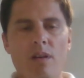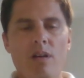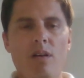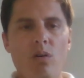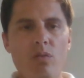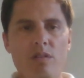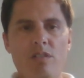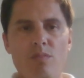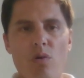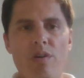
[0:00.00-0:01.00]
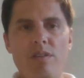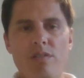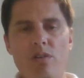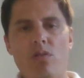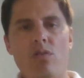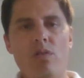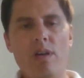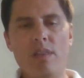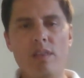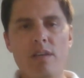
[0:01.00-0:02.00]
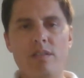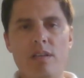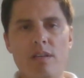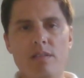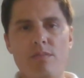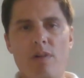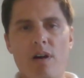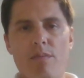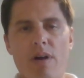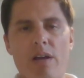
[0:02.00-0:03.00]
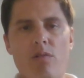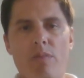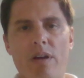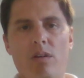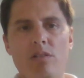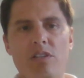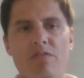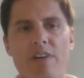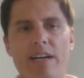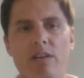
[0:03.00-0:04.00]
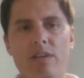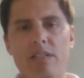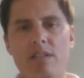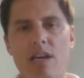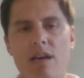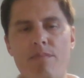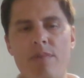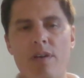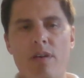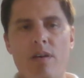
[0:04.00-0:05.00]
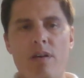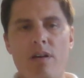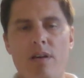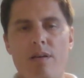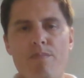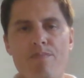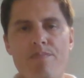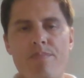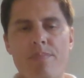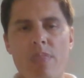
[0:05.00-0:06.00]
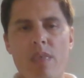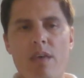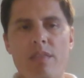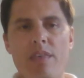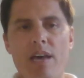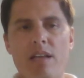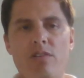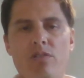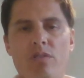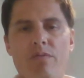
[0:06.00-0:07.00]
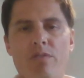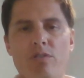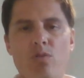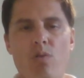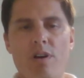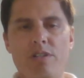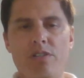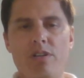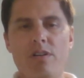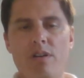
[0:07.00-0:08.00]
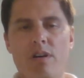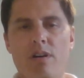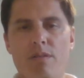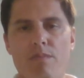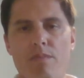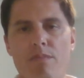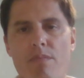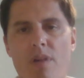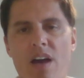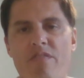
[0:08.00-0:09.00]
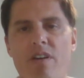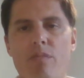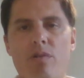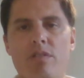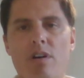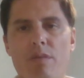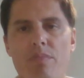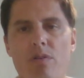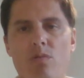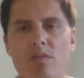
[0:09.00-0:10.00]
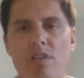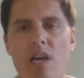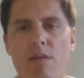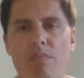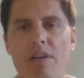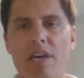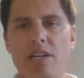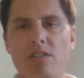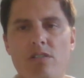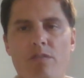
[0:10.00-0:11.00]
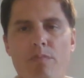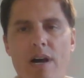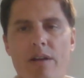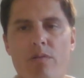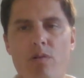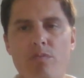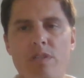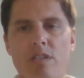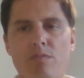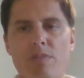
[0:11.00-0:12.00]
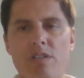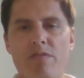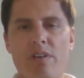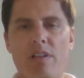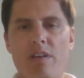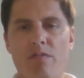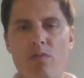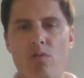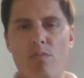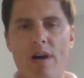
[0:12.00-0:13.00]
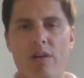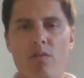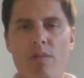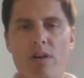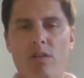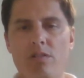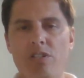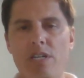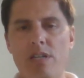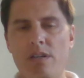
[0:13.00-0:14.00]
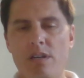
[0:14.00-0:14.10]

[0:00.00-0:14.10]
Hello, this is Mauricio, and this is my microbiology final exam. Um, the answer to the first question, my favorite topic was the applications of microbes and specifically food microbiology.